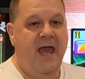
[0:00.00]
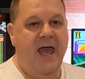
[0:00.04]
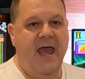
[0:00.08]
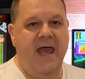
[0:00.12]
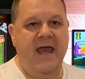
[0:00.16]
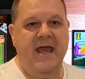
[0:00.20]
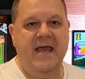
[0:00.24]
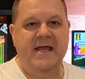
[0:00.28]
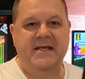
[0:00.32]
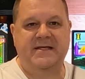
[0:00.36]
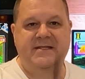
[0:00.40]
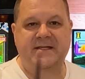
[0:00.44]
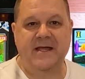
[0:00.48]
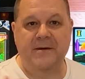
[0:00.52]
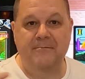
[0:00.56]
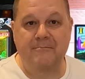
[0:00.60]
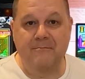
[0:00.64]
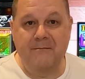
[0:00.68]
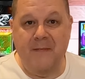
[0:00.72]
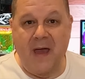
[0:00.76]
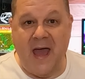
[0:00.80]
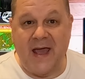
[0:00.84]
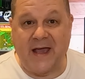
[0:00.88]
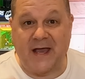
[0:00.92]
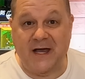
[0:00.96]
It is the
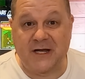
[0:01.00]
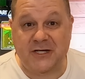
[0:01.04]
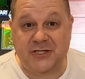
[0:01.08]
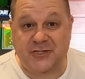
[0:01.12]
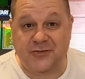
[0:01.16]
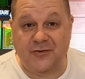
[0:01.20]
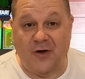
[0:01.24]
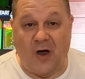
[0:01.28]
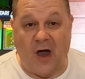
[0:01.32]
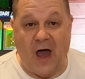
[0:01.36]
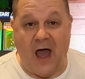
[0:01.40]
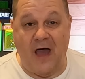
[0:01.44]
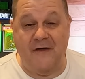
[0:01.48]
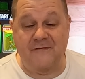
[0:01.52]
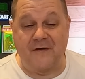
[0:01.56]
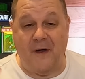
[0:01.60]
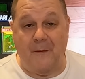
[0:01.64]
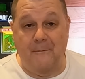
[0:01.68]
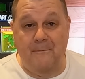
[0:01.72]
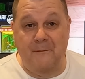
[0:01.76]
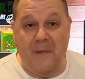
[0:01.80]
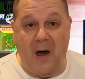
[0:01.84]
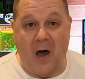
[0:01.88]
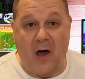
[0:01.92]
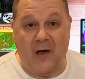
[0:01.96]
Mega
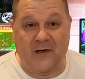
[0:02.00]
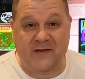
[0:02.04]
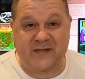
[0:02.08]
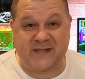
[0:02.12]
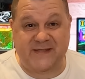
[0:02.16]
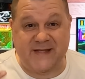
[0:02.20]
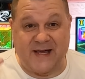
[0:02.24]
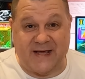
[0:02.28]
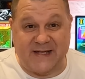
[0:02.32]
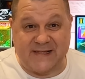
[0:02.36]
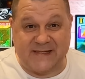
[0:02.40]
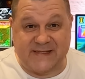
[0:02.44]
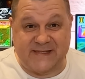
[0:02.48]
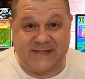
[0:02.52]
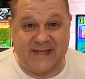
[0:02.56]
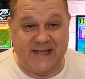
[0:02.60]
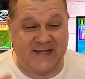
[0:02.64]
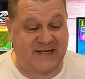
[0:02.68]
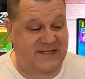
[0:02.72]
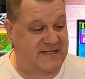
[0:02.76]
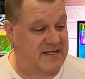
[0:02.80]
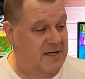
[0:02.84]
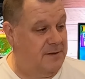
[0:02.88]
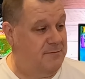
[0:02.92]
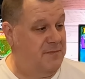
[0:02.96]
Drive Master
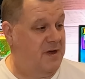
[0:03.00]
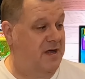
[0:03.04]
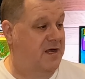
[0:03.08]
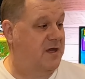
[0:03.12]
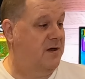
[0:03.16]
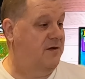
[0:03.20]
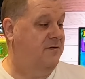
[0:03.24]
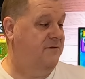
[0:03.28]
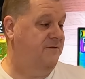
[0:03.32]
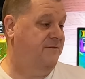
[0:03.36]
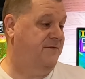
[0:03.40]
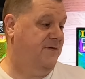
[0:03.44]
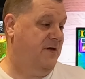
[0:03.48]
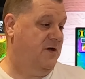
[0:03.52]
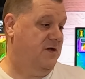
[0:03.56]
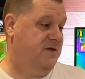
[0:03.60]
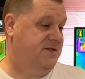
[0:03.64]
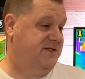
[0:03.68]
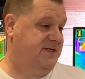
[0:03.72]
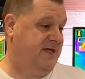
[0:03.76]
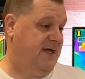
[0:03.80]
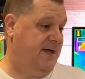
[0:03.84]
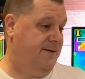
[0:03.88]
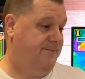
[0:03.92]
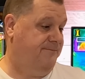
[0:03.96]
System
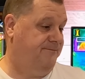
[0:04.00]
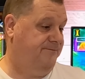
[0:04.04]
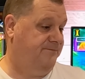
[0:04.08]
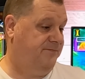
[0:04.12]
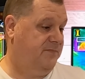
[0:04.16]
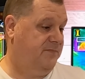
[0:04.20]
Converter.